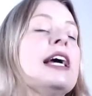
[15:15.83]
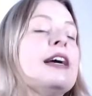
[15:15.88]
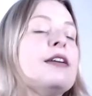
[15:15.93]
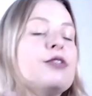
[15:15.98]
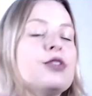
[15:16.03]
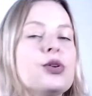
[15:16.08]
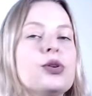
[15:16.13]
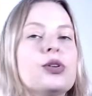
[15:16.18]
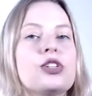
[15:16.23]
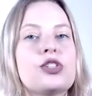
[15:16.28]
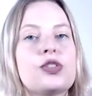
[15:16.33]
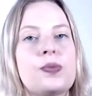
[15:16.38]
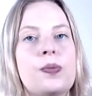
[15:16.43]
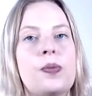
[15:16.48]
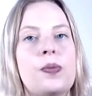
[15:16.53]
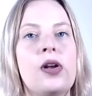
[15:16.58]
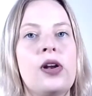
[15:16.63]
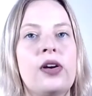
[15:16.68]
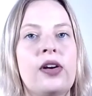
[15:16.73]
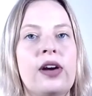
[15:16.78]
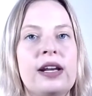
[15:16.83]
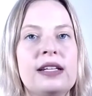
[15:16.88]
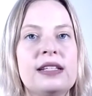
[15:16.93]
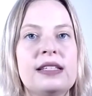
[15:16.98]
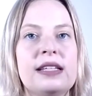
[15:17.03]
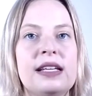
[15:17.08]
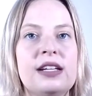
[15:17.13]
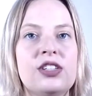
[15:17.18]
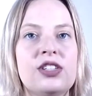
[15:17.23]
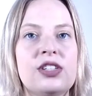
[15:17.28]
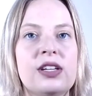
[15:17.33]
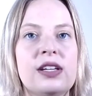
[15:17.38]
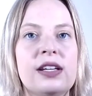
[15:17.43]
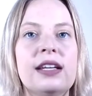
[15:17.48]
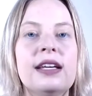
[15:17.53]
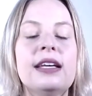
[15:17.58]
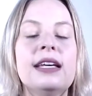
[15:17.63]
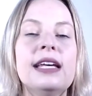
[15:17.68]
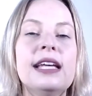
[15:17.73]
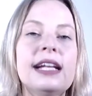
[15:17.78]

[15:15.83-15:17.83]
If you're a small organization,